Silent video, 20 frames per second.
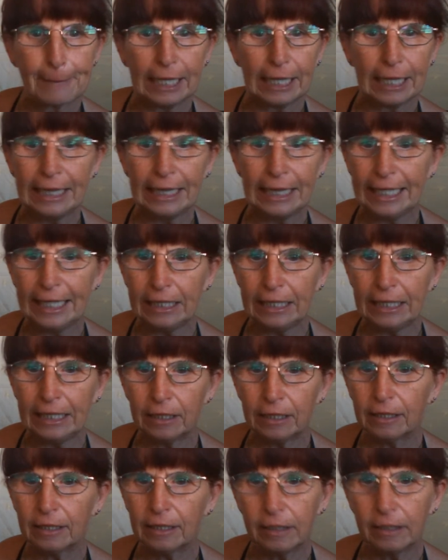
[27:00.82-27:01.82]
link.
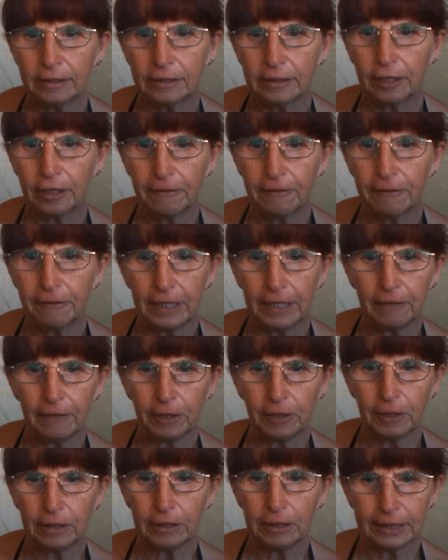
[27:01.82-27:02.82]
So if any of
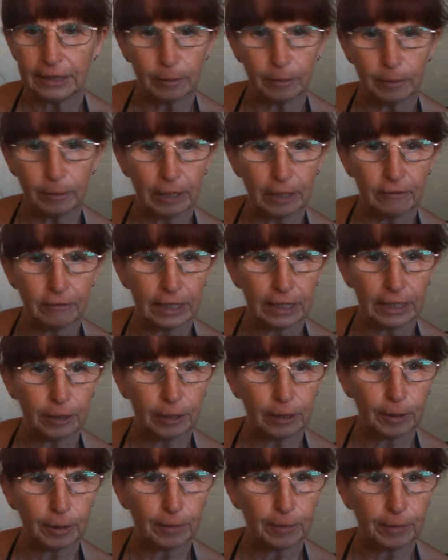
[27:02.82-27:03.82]
you can tell me a really
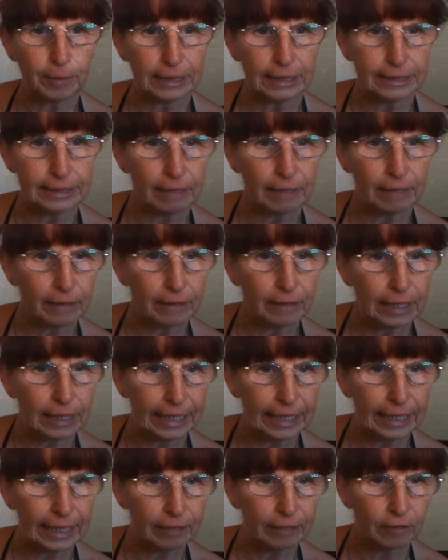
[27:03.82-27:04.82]
quick way to send the
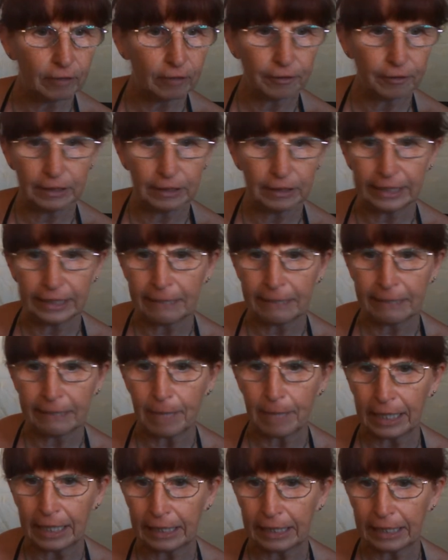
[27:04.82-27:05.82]
link rather than
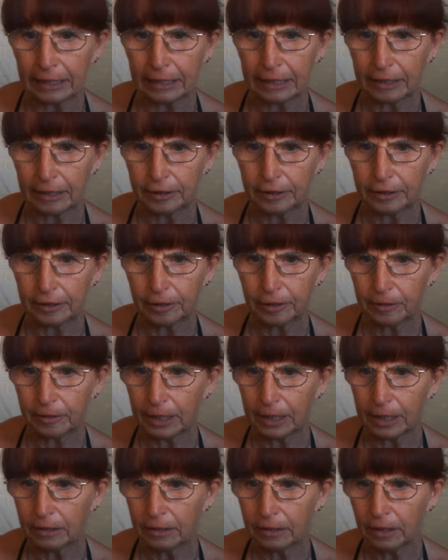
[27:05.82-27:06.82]
emailing it to
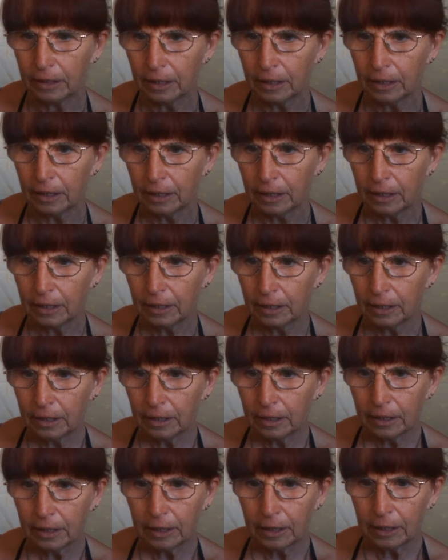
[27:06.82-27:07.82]
you.
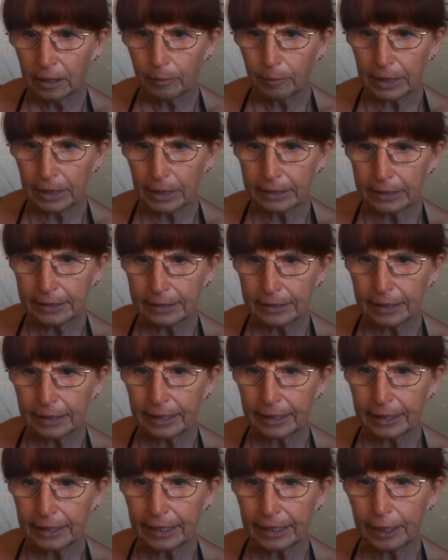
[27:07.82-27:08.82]
Let me
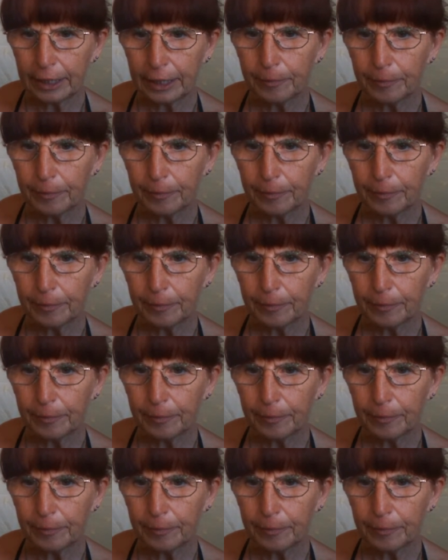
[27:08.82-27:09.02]
see.